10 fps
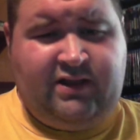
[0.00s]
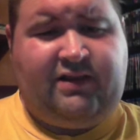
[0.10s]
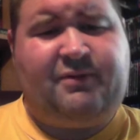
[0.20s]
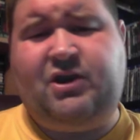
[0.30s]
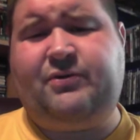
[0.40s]

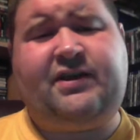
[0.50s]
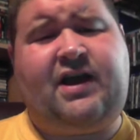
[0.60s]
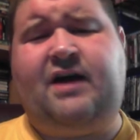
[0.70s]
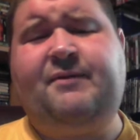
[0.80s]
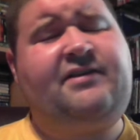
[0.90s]
Let me know in the
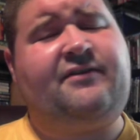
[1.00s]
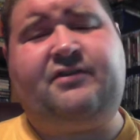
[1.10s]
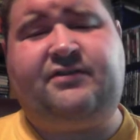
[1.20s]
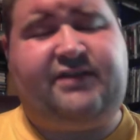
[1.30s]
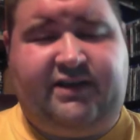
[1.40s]
comments if
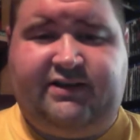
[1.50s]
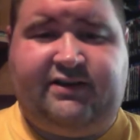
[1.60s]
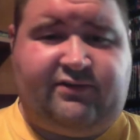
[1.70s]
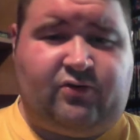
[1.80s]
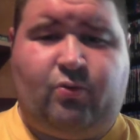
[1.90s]
you've seen
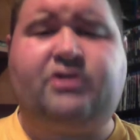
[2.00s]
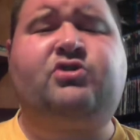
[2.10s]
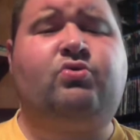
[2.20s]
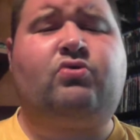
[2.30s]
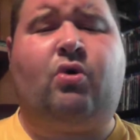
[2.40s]
this or what
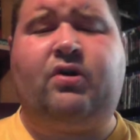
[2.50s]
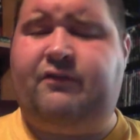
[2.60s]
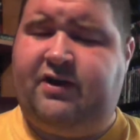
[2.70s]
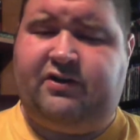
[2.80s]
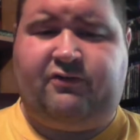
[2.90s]
you thought
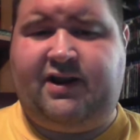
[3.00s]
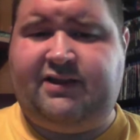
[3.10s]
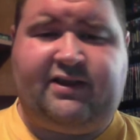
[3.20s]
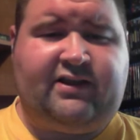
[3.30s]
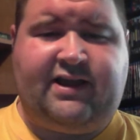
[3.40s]
of it or
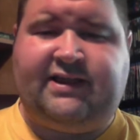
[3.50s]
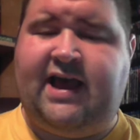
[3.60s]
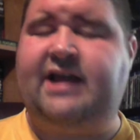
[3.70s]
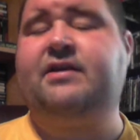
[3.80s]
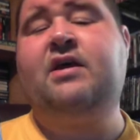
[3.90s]
anything like
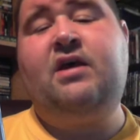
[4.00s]
that.